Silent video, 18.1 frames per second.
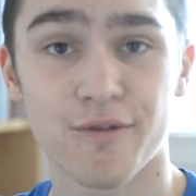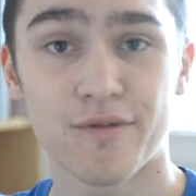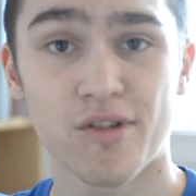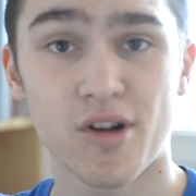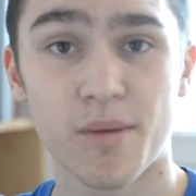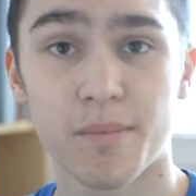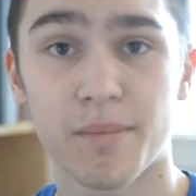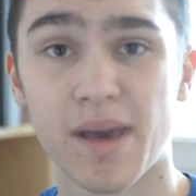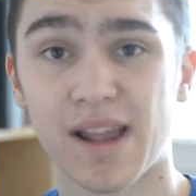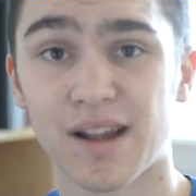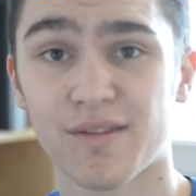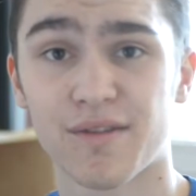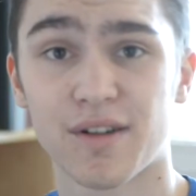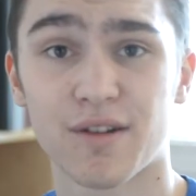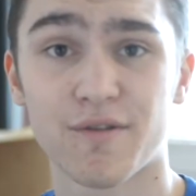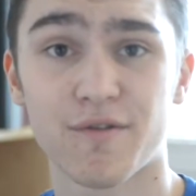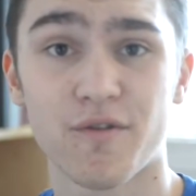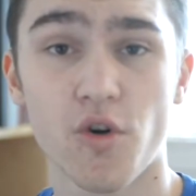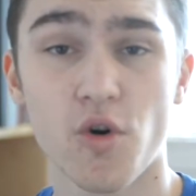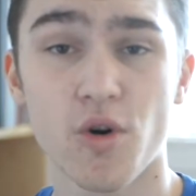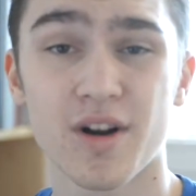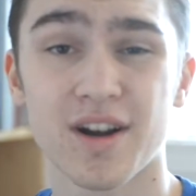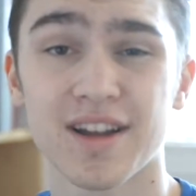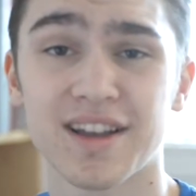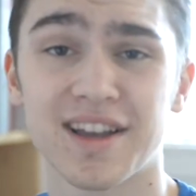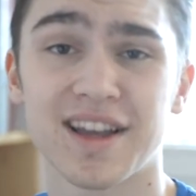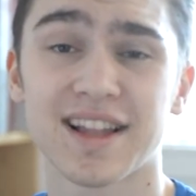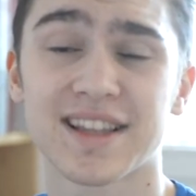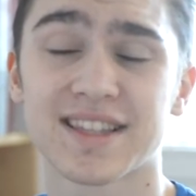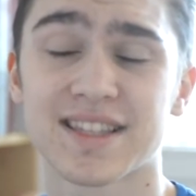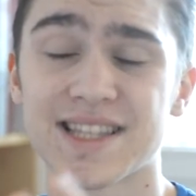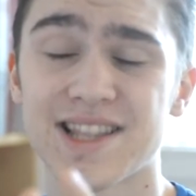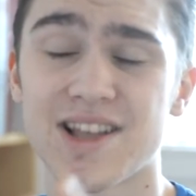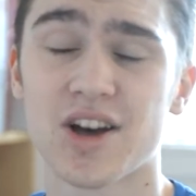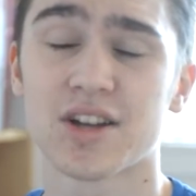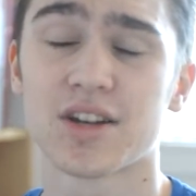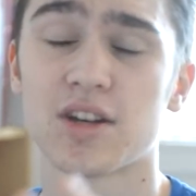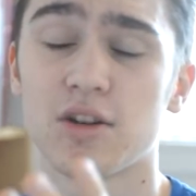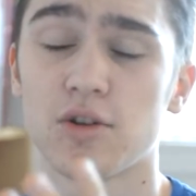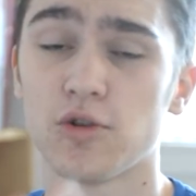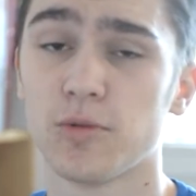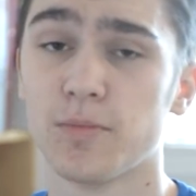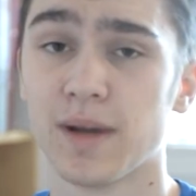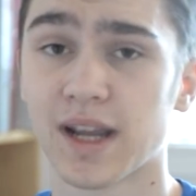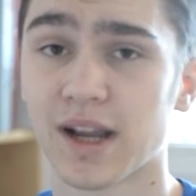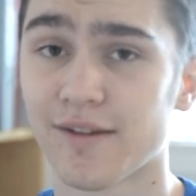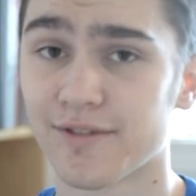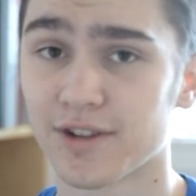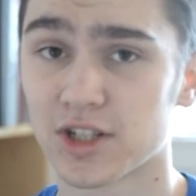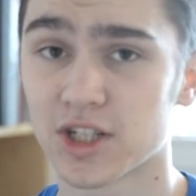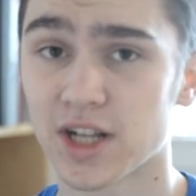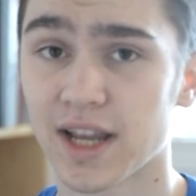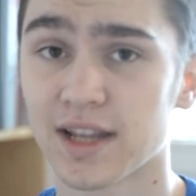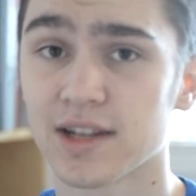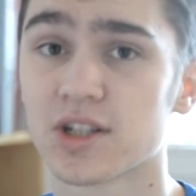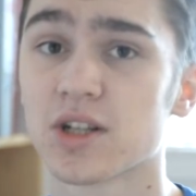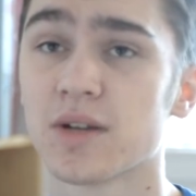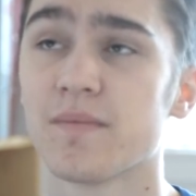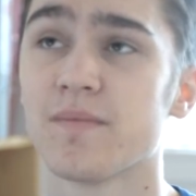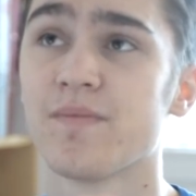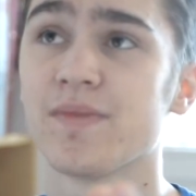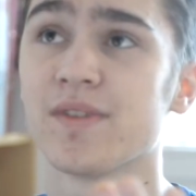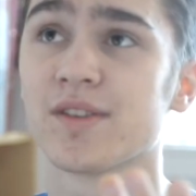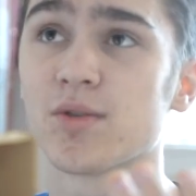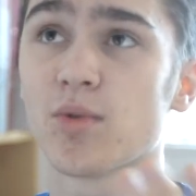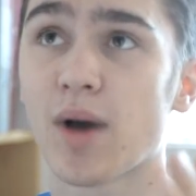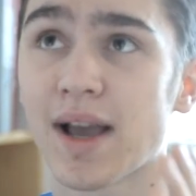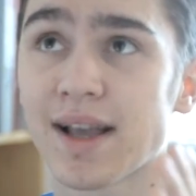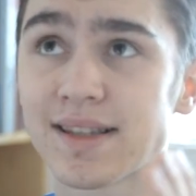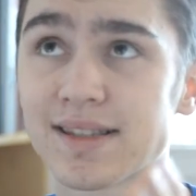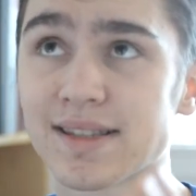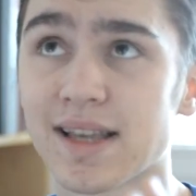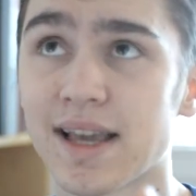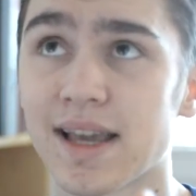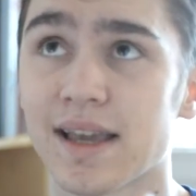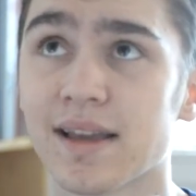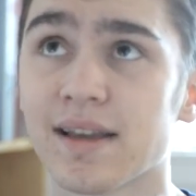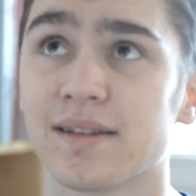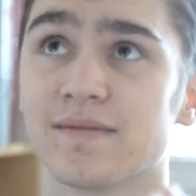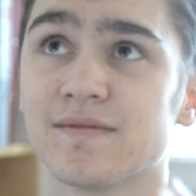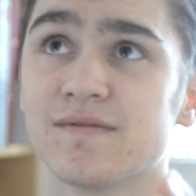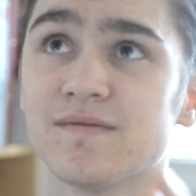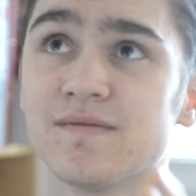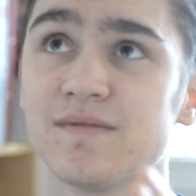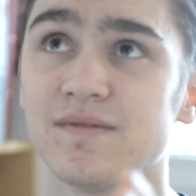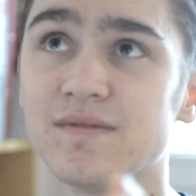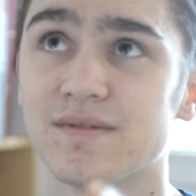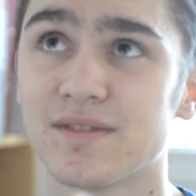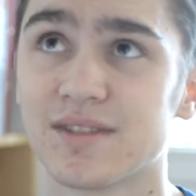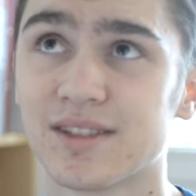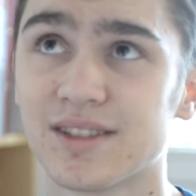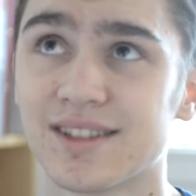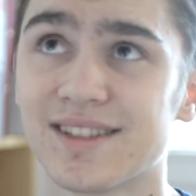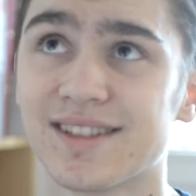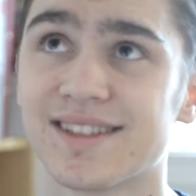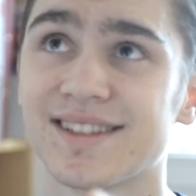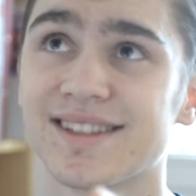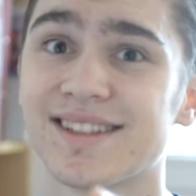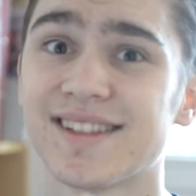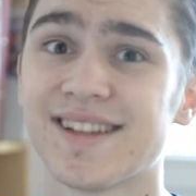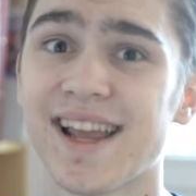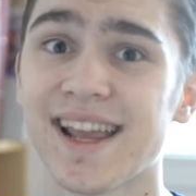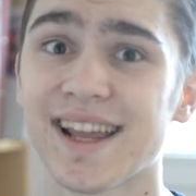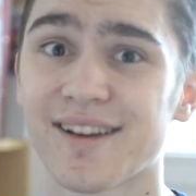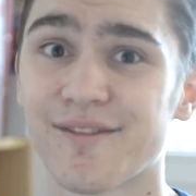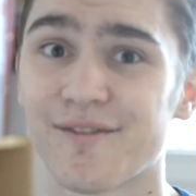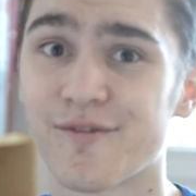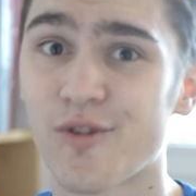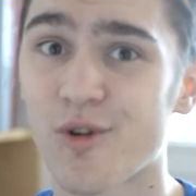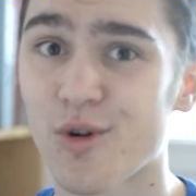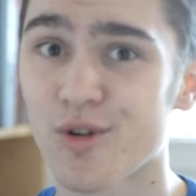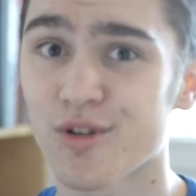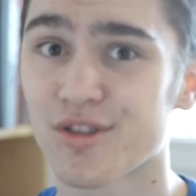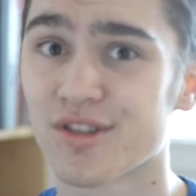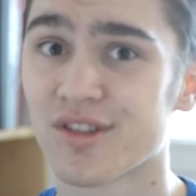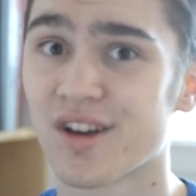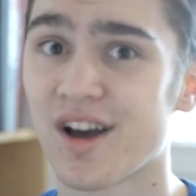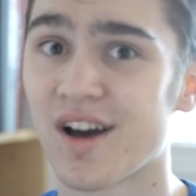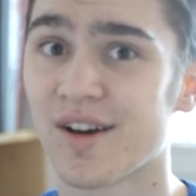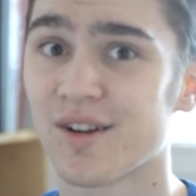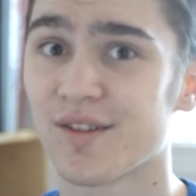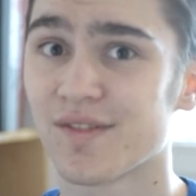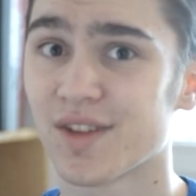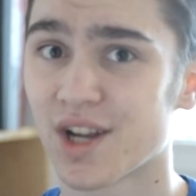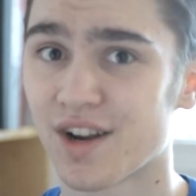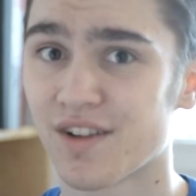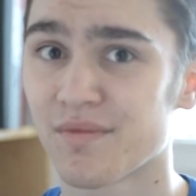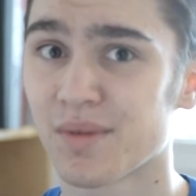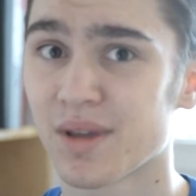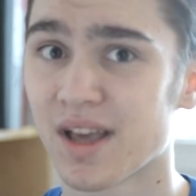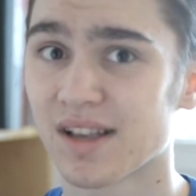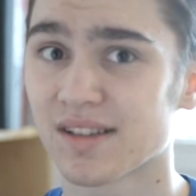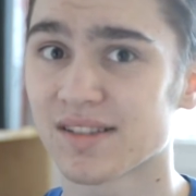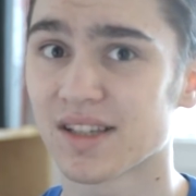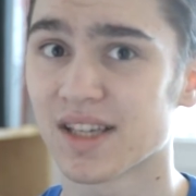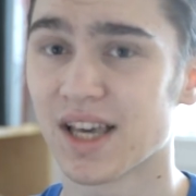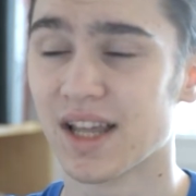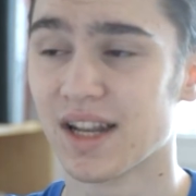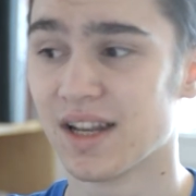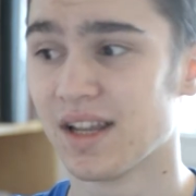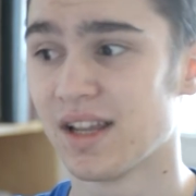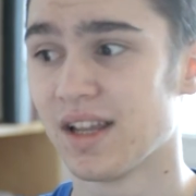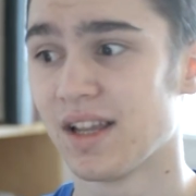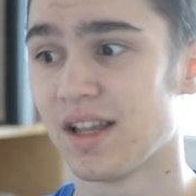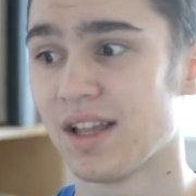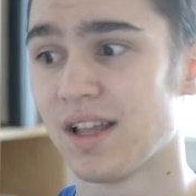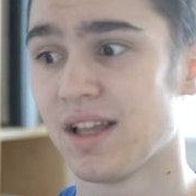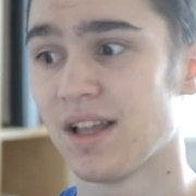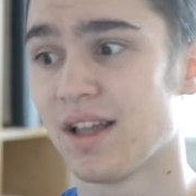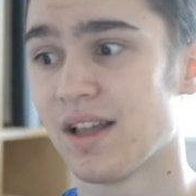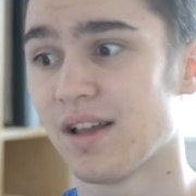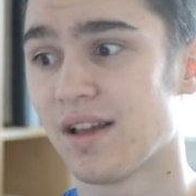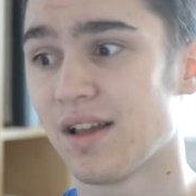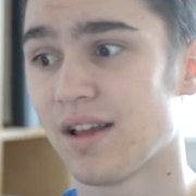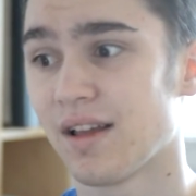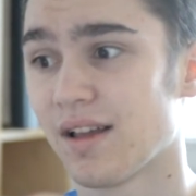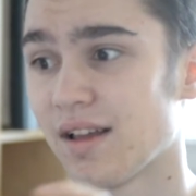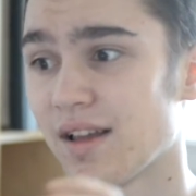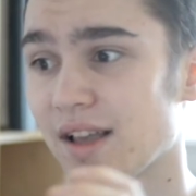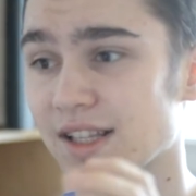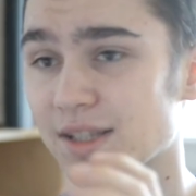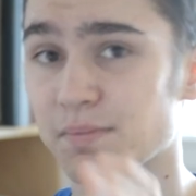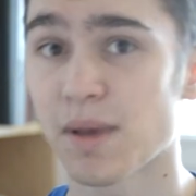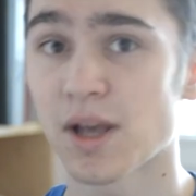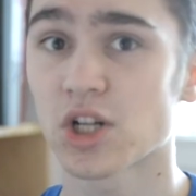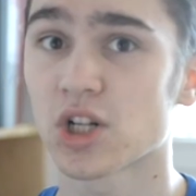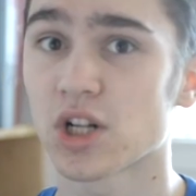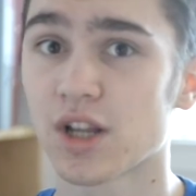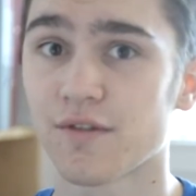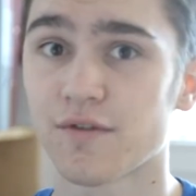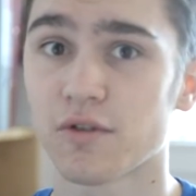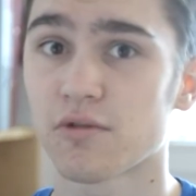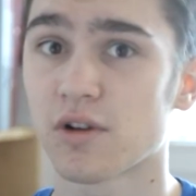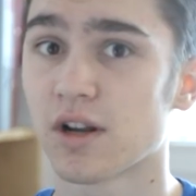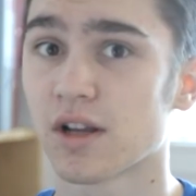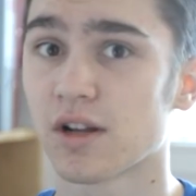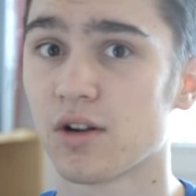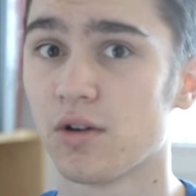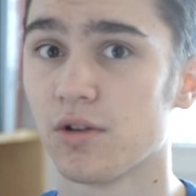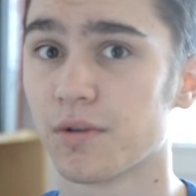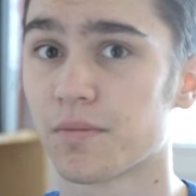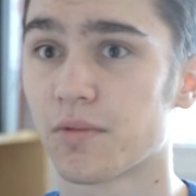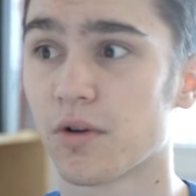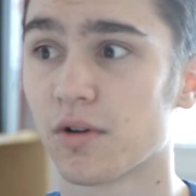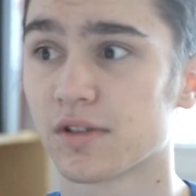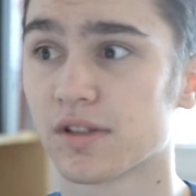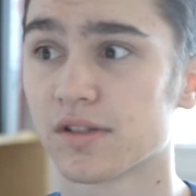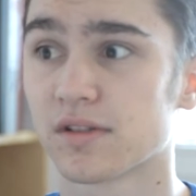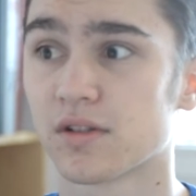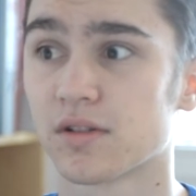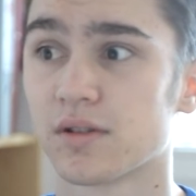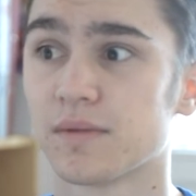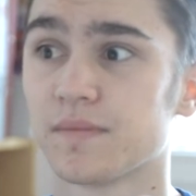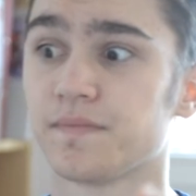from Battlefield 4, it's not too big of a change. So I'd say take a fourth out of your FPS again, especially if you're running an older processor.